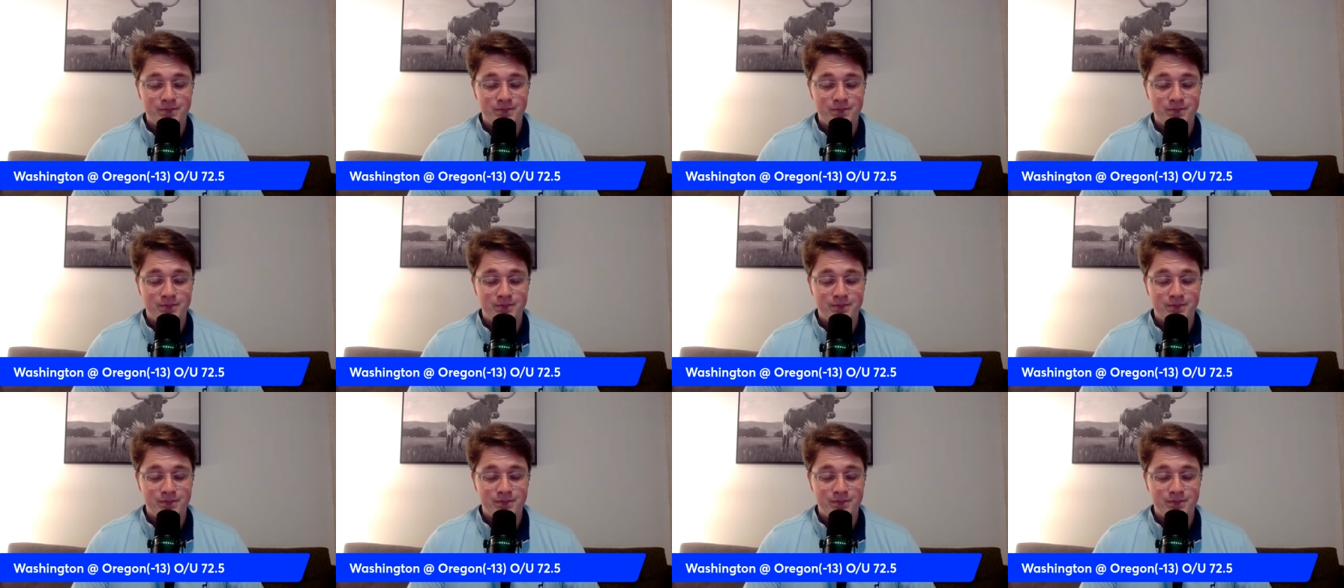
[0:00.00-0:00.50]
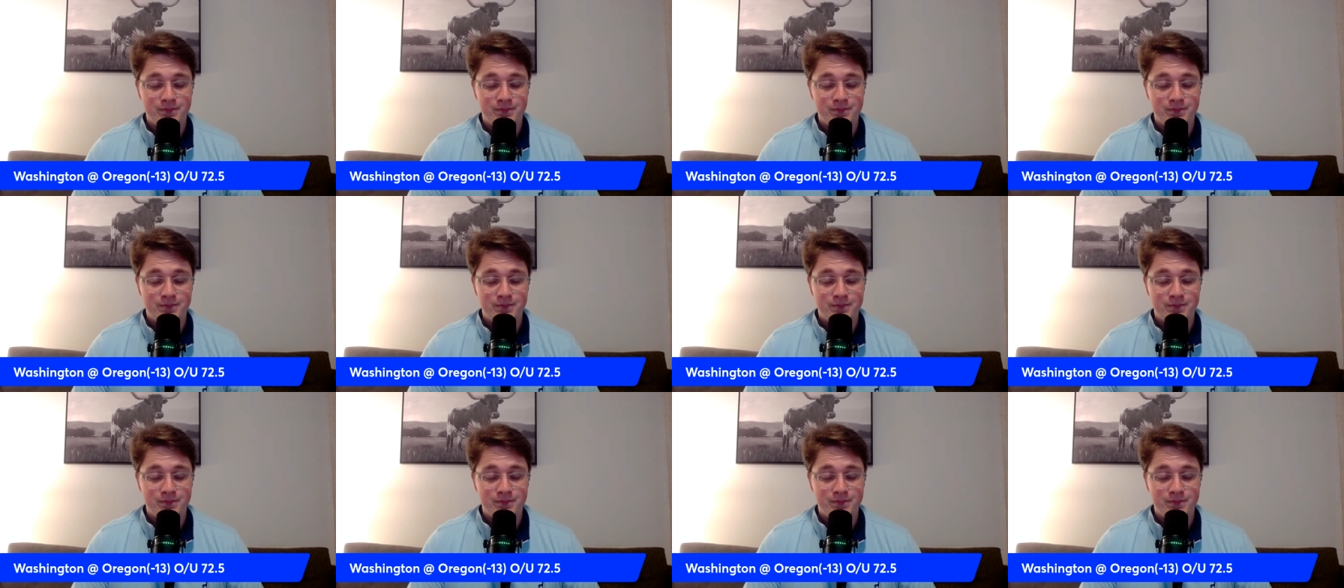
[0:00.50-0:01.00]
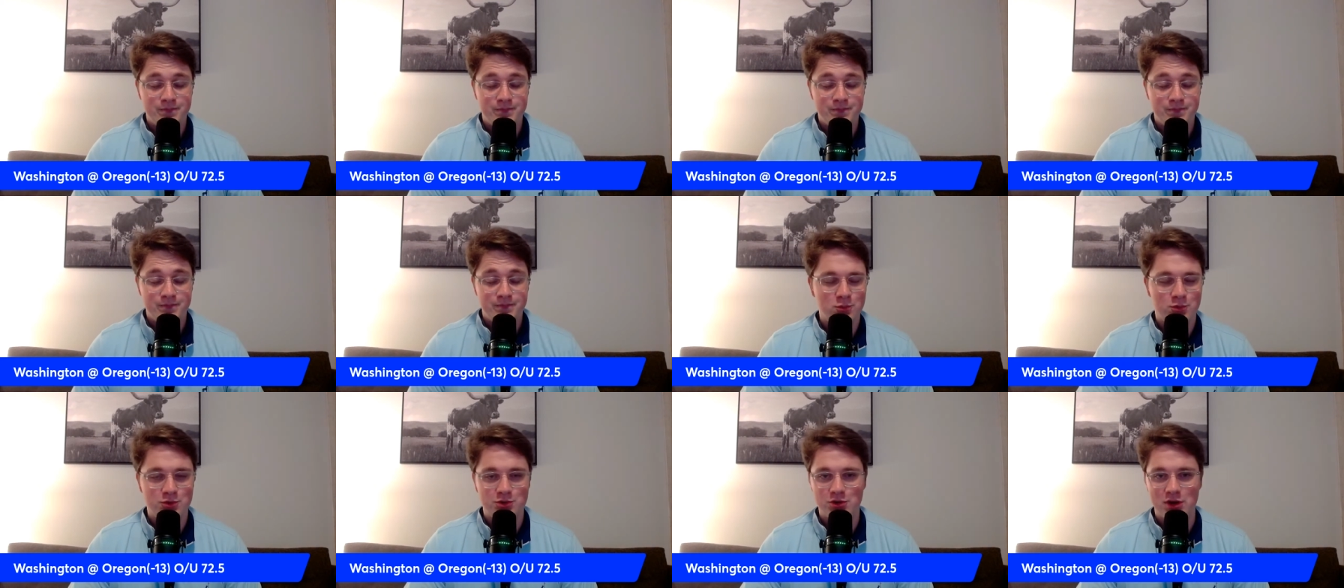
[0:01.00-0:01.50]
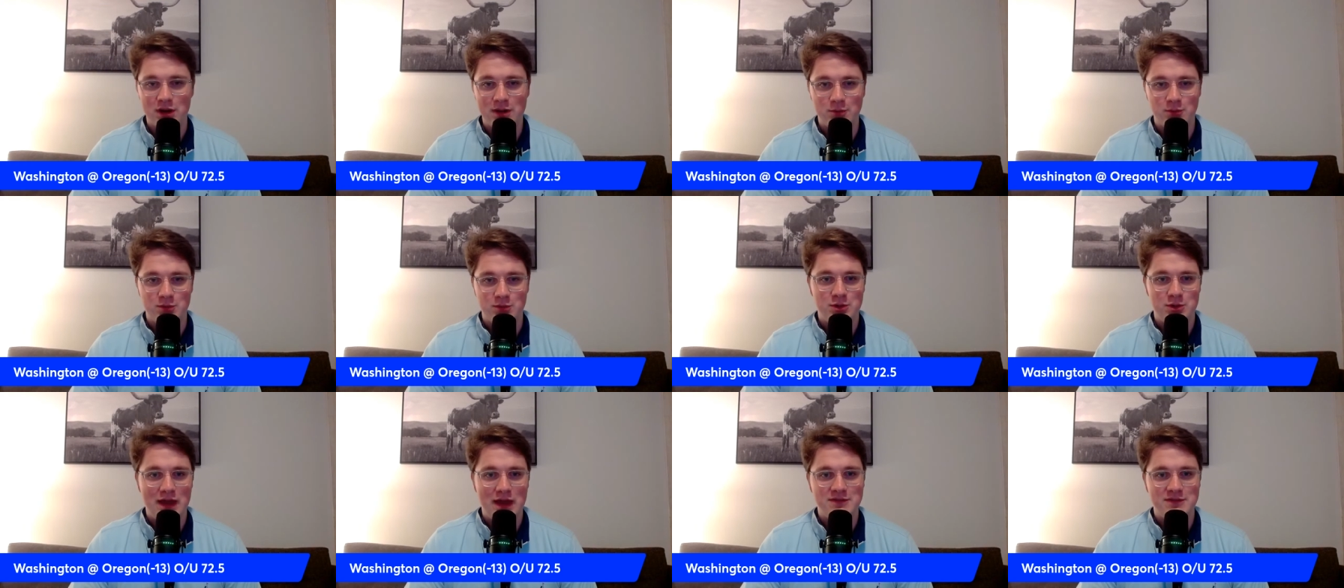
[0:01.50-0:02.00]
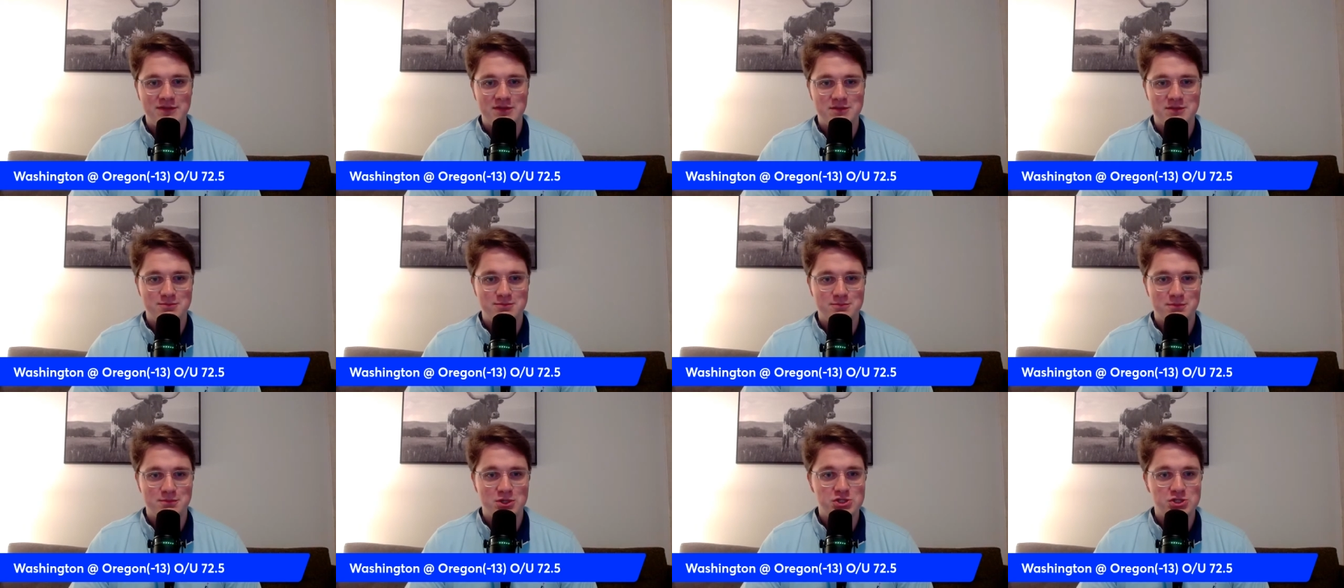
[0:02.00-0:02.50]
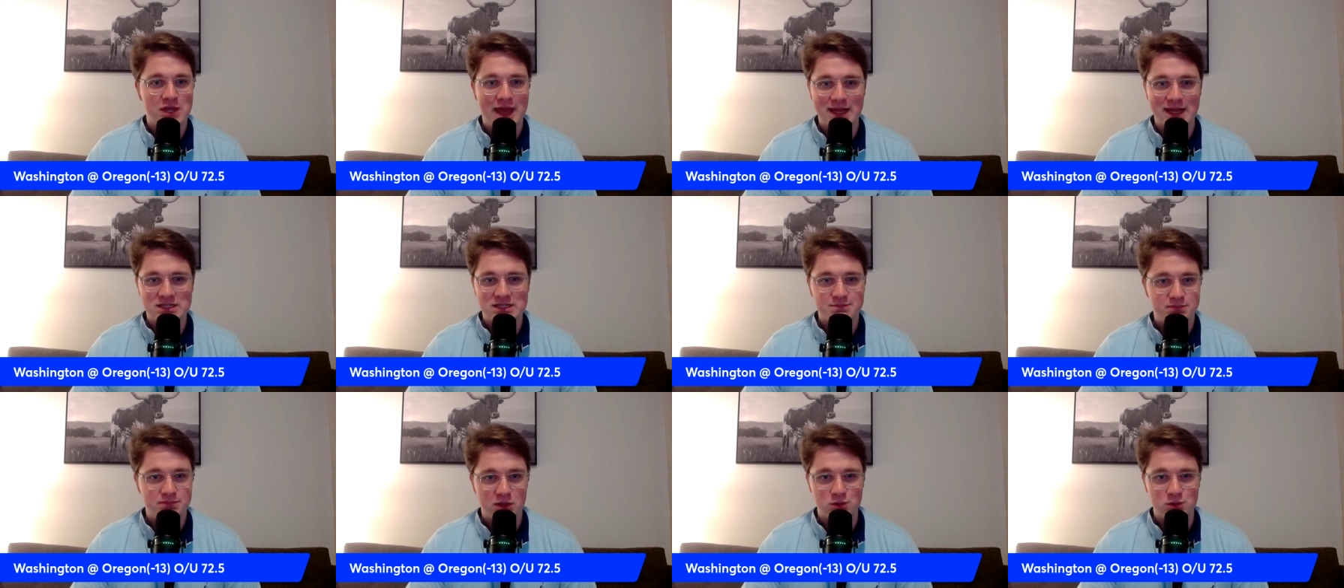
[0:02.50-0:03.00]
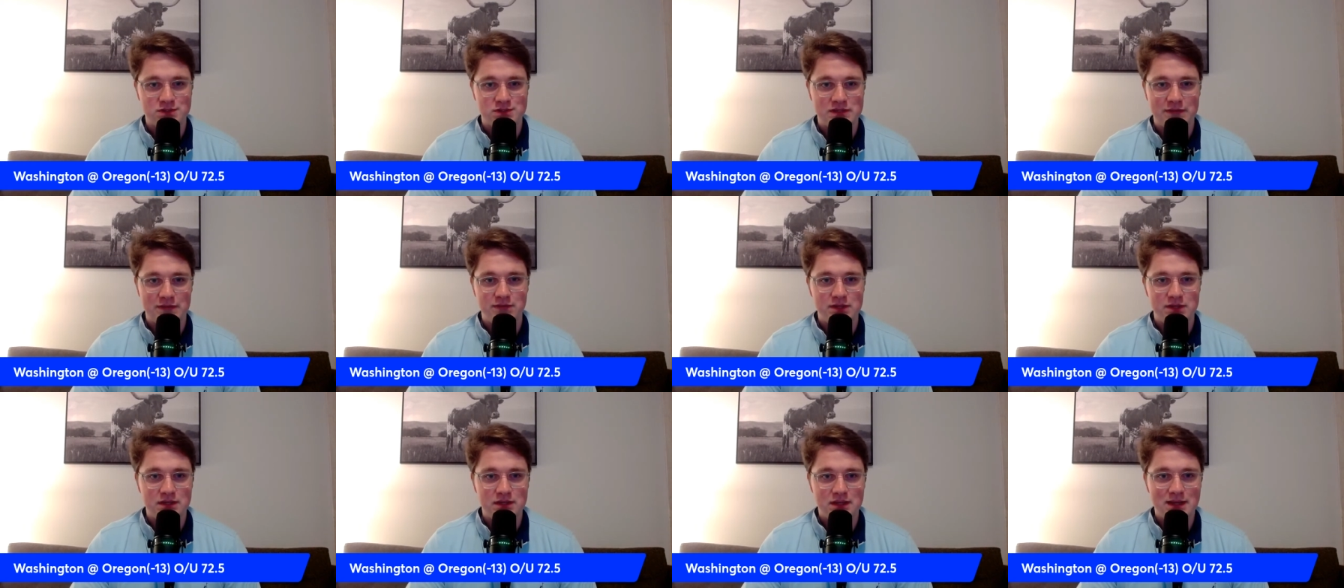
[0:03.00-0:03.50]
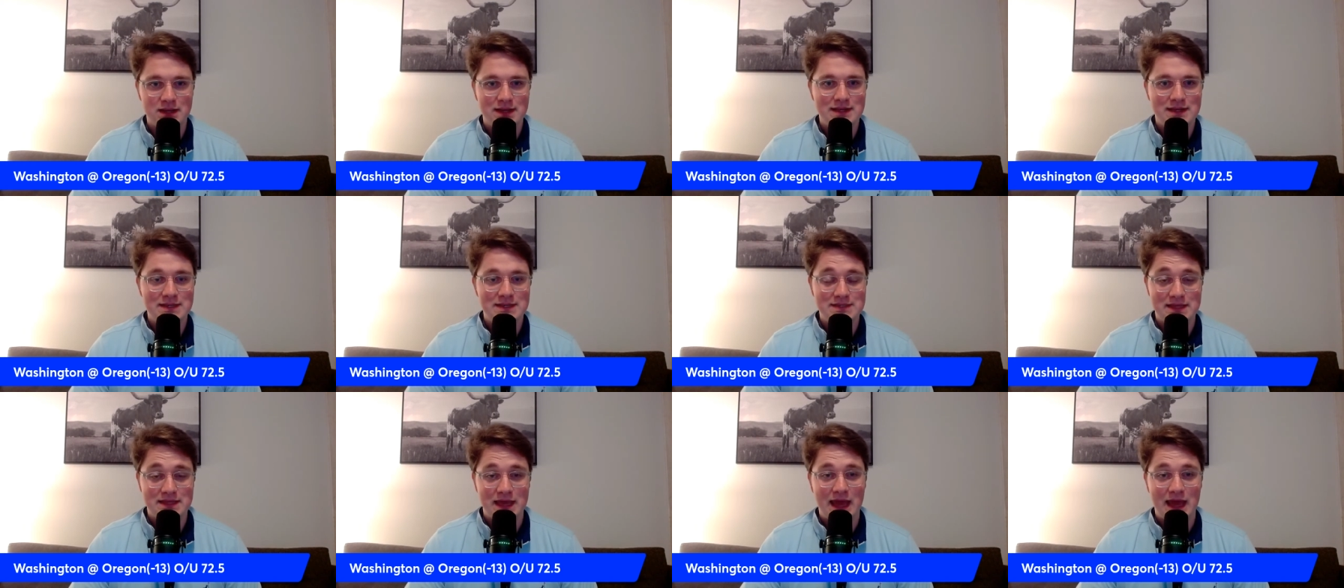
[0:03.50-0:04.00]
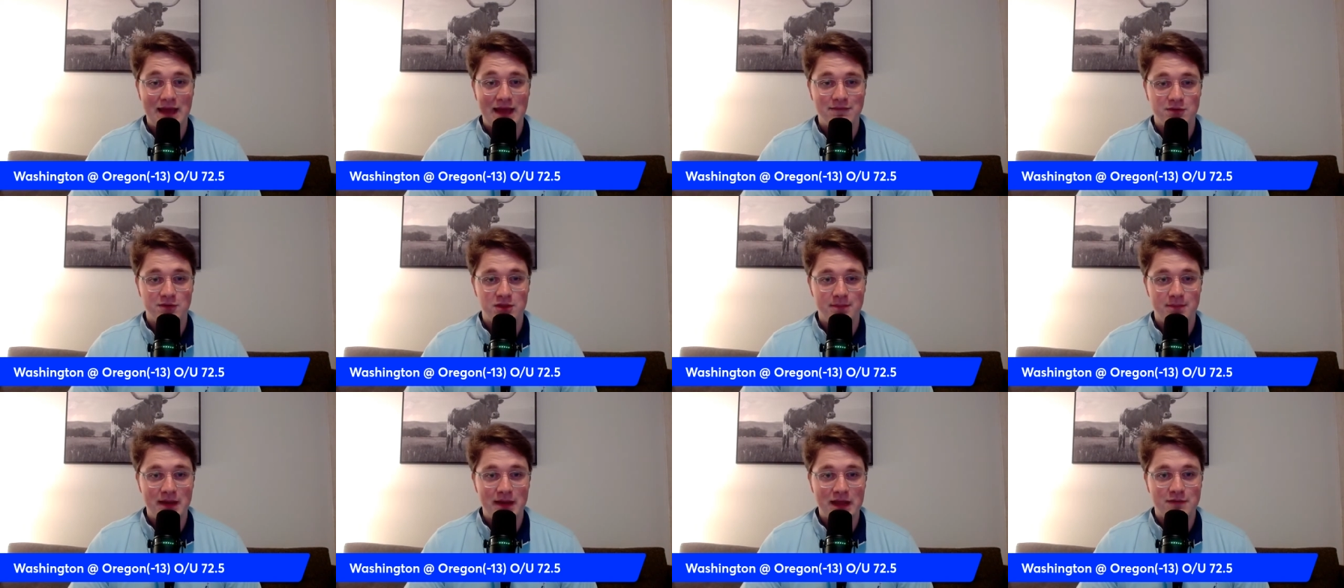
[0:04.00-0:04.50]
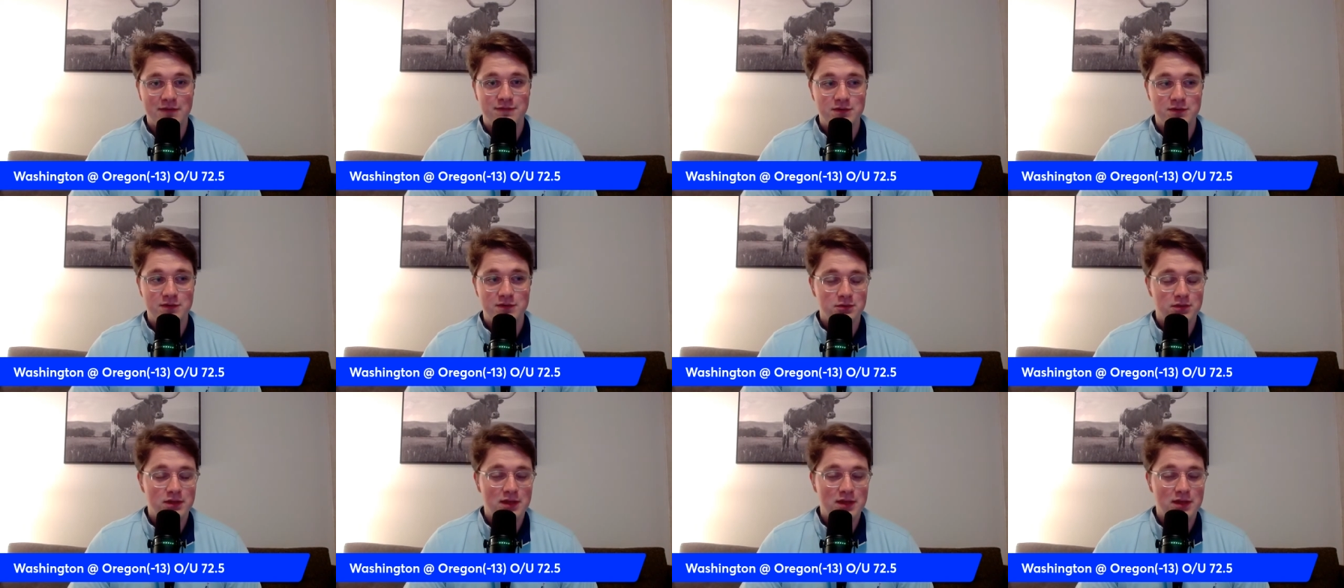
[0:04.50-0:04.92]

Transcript: You're able to win up front when you when you have as much explosivity as they have on the backfield.